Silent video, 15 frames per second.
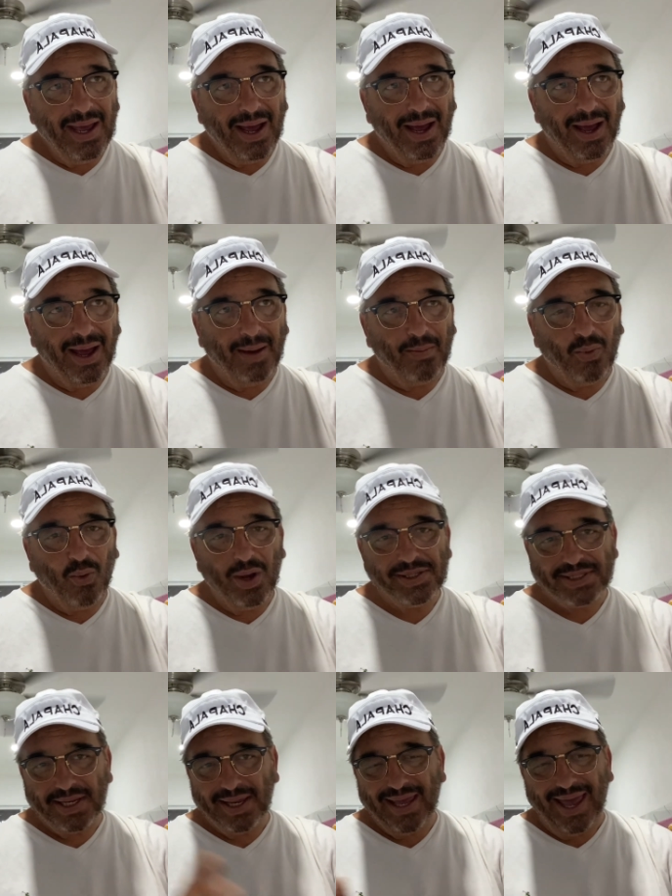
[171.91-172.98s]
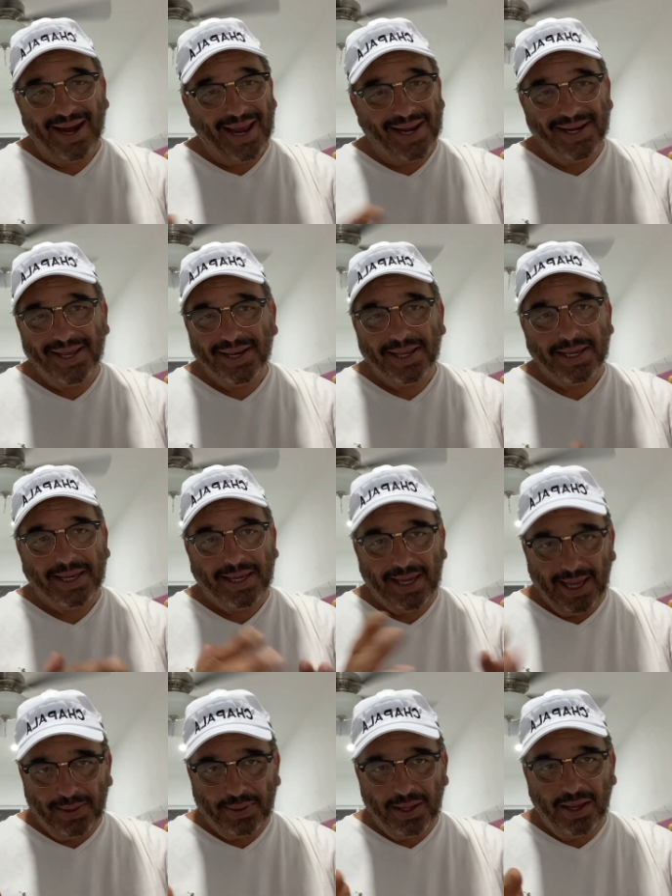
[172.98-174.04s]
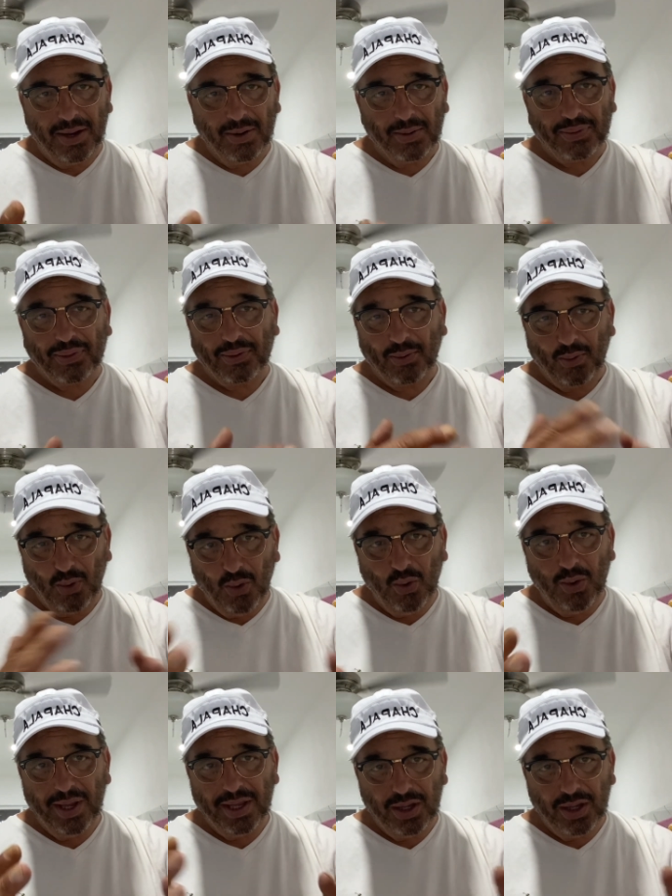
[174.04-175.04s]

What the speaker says: Once again, I didn't get here through